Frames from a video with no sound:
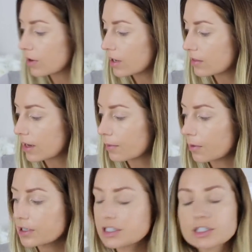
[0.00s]
product that I'm
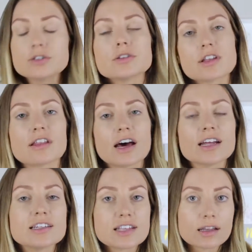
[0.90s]
going to use
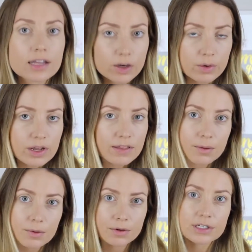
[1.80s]
that is a liquid,
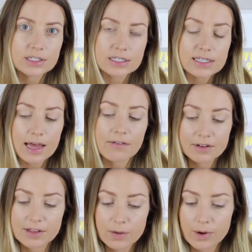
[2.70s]
then we're going to set
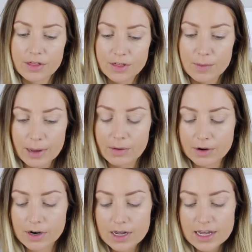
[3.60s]
everything with a
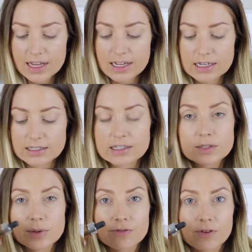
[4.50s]
powder, is
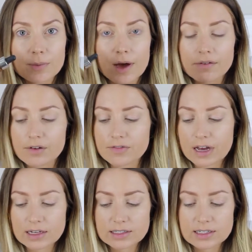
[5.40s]
this one from Cover
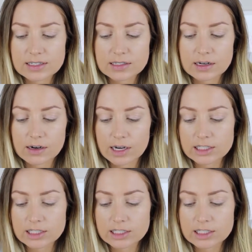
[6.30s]
FX. It's their